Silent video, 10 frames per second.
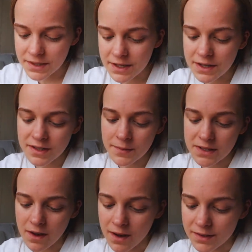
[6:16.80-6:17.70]
So
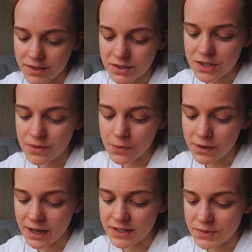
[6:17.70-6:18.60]
someone's asked, do you
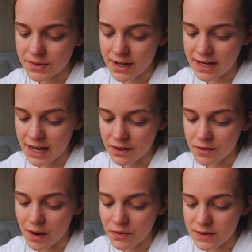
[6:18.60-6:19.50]
organize your studying
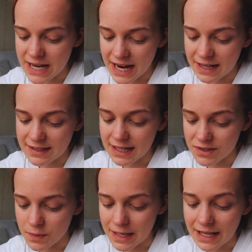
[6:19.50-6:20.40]
throughout the day
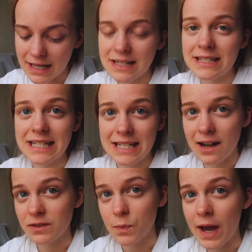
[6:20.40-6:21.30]
/ week in a
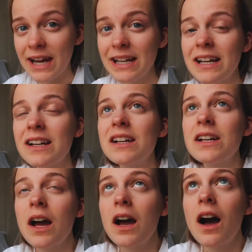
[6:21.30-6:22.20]
detailed way?
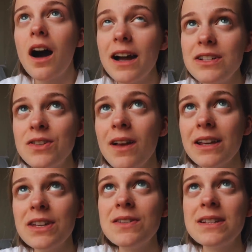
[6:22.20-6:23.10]
I do
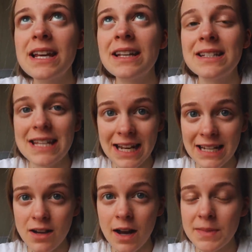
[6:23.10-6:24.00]
like using
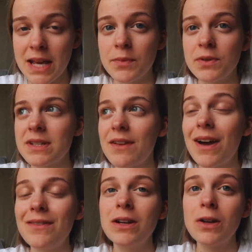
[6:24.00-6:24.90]
daily timetables. If
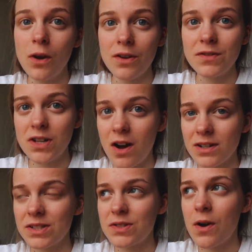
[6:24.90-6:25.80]
I have a lot of
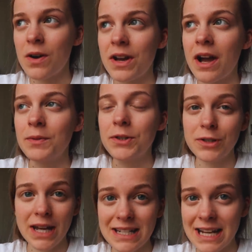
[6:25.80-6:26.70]
tasks on, I will
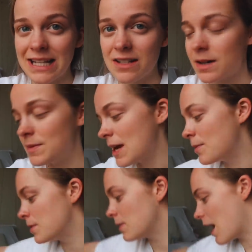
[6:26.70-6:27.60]
create a daily timetable.